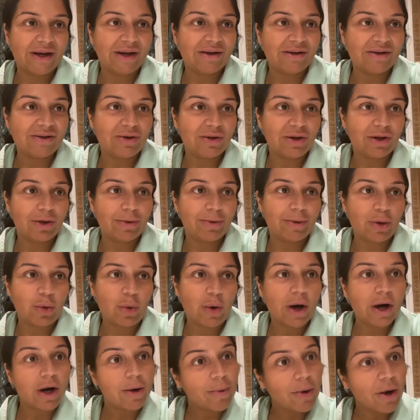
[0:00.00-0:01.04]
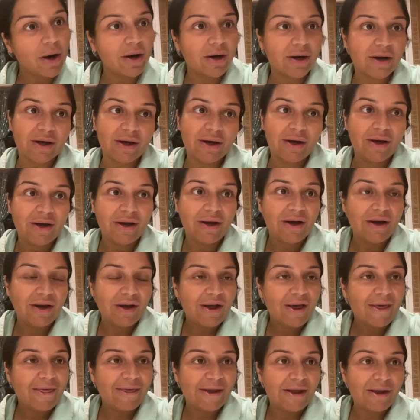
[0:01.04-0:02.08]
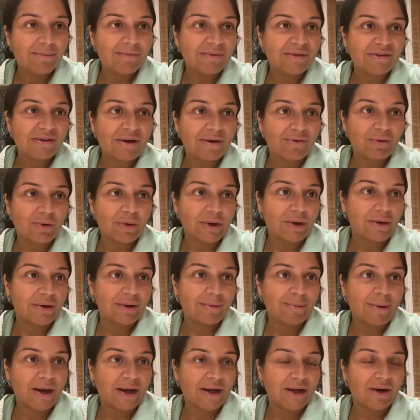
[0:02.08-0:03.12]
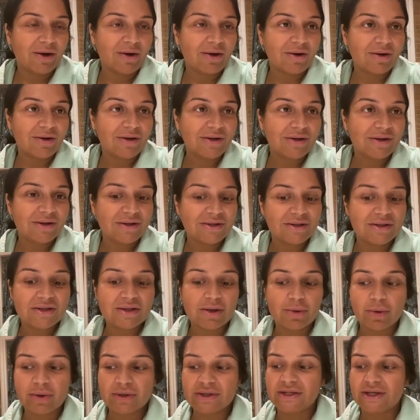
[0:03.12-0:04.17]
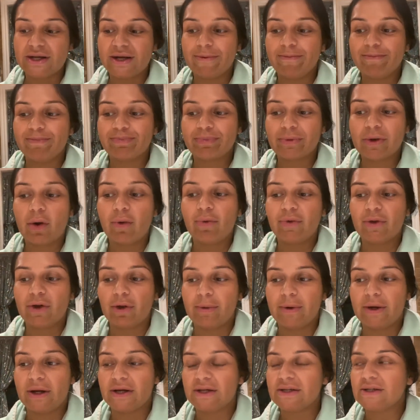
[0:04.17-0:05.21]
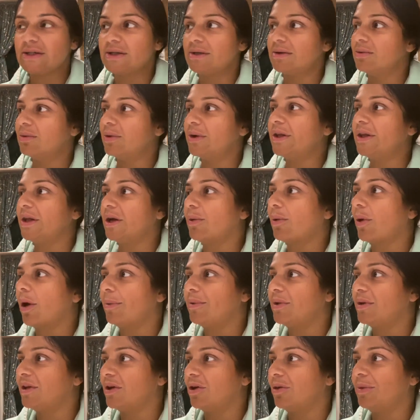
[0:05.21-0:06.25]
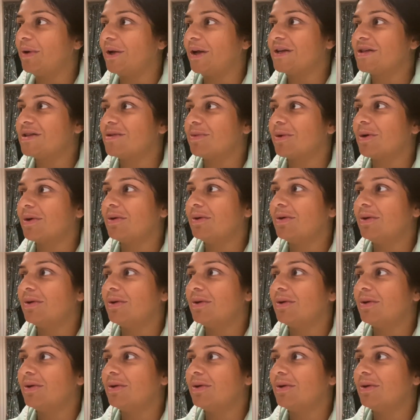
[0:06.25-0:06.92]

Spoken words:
and do a little bit of water park theme stuff going on in the backyard. So we'll see. Hopefully it'll be nice. What do you think, Rob? Do you think it'll be nice tomorrow?